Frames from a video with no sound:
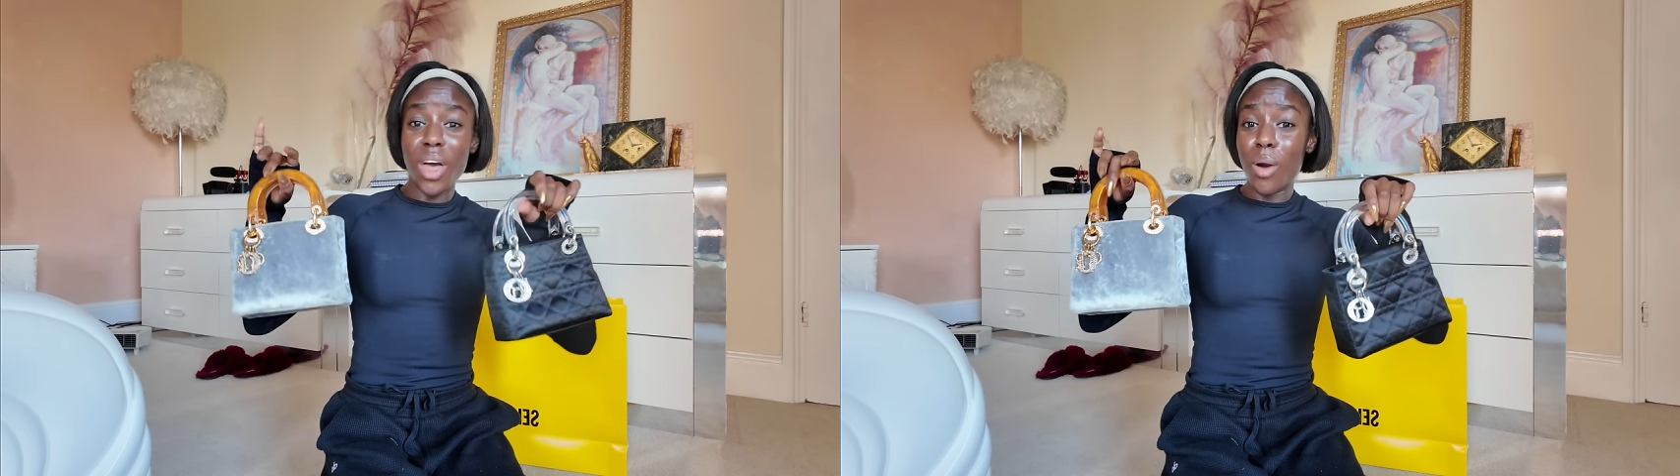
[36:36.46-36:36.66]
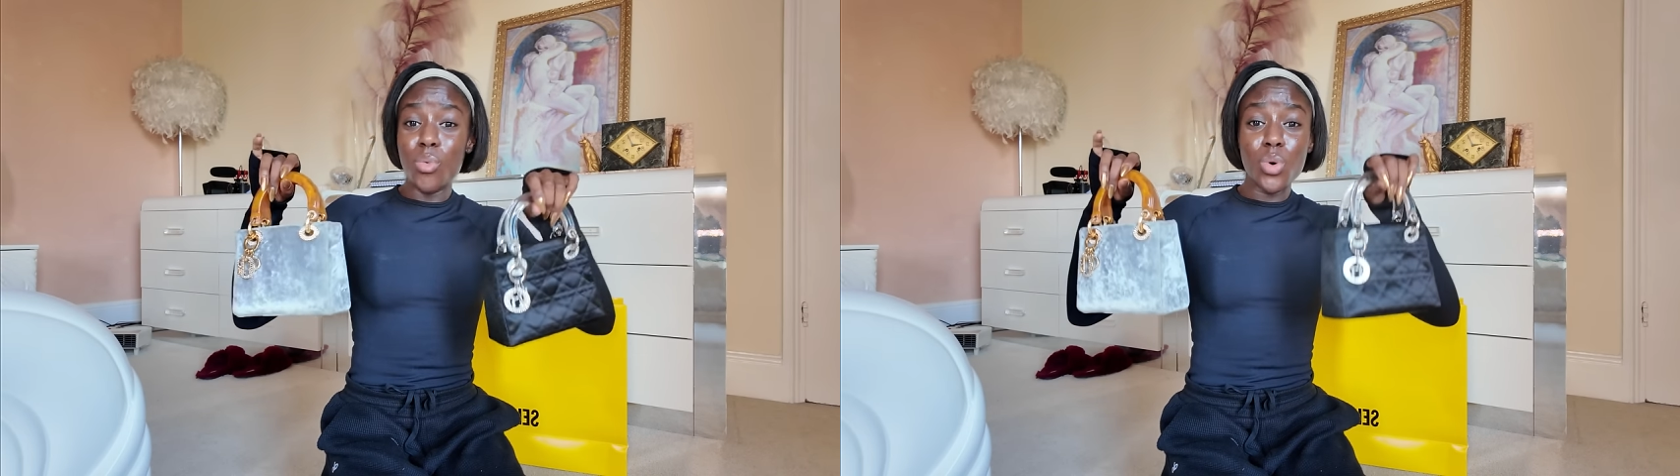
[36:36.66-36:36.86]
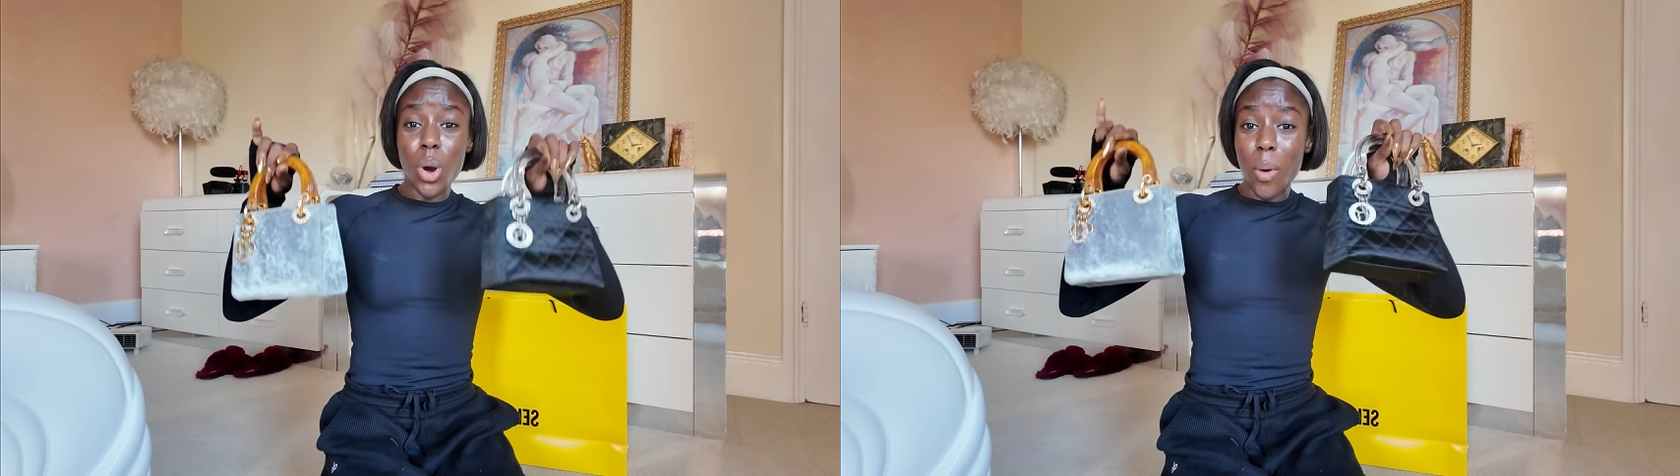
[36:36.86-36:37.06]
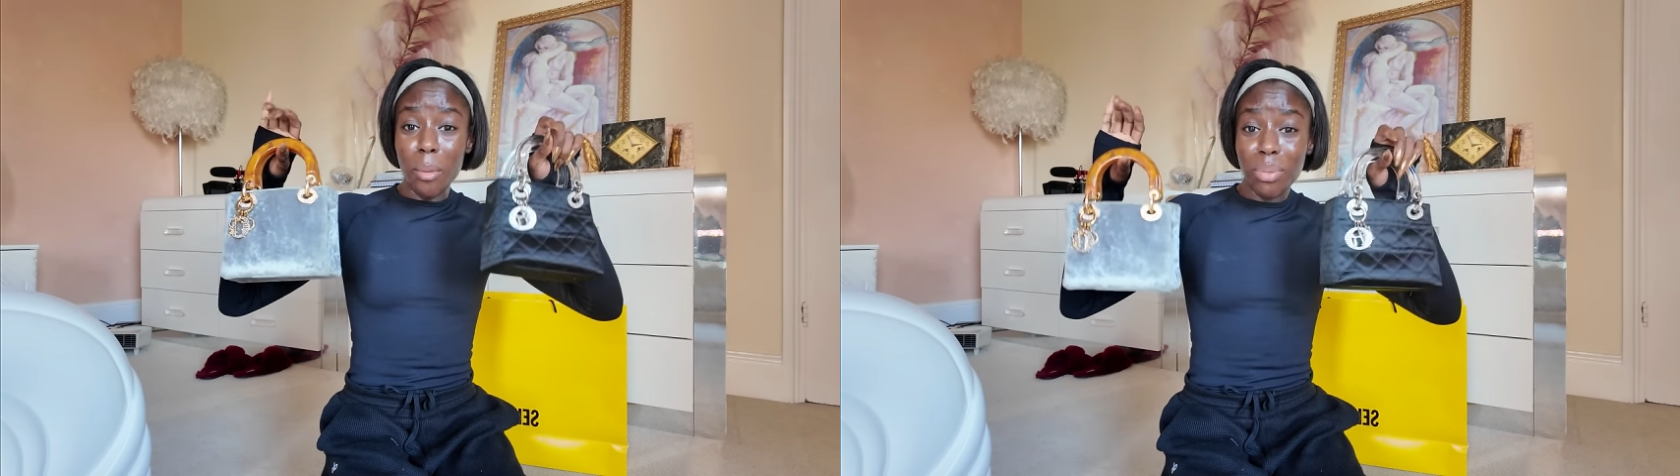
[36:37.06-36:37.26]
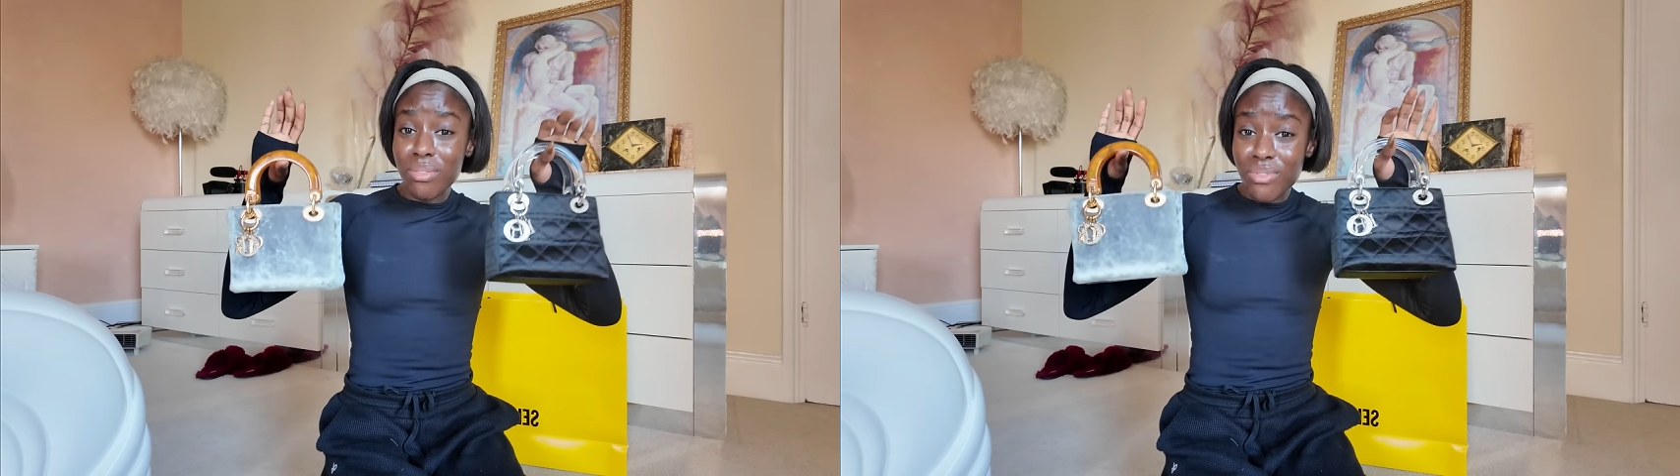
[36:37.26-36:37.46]
that will go
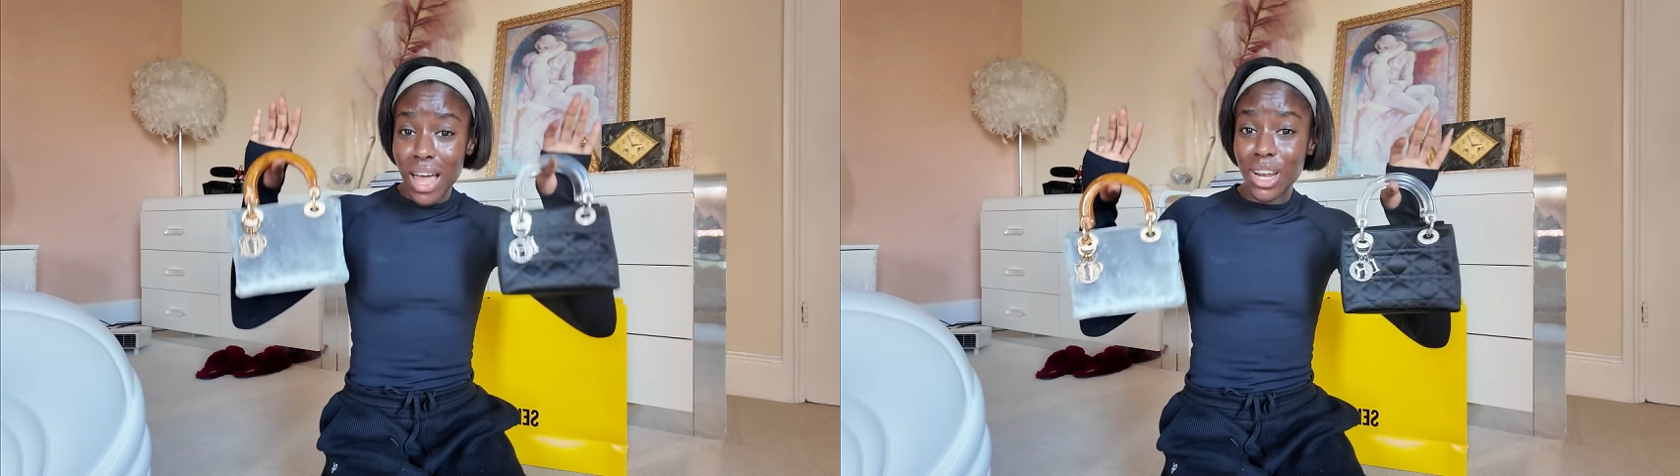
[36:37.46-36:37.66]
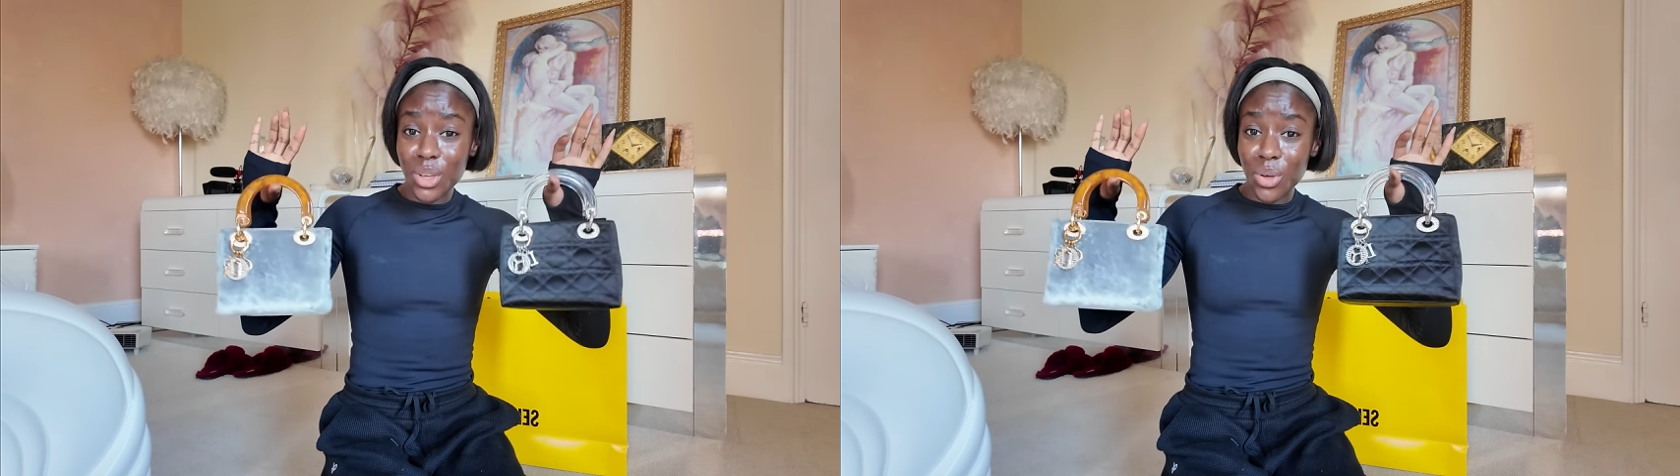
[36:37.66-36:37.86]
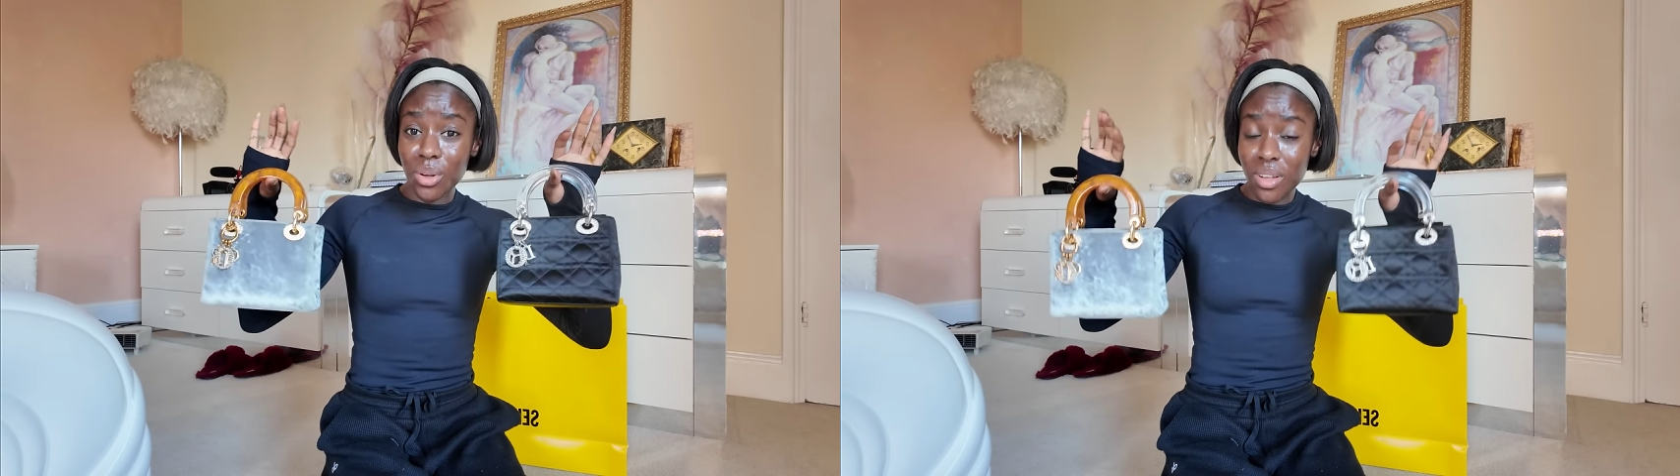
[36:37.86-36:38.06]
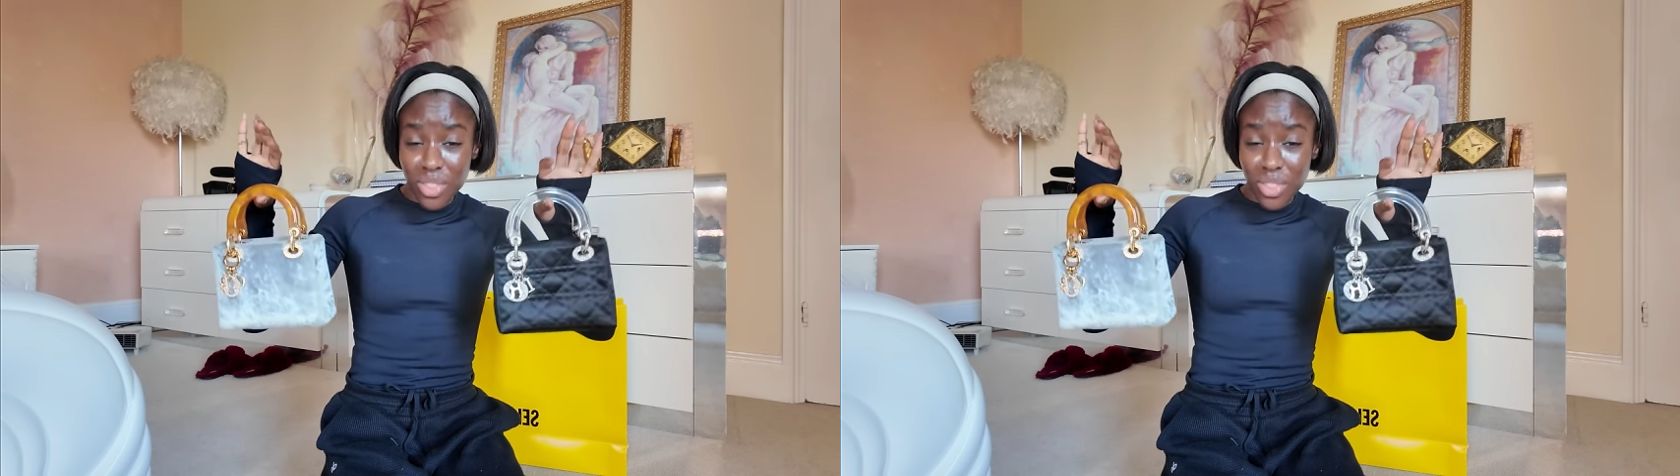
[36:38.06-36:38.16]
up in value,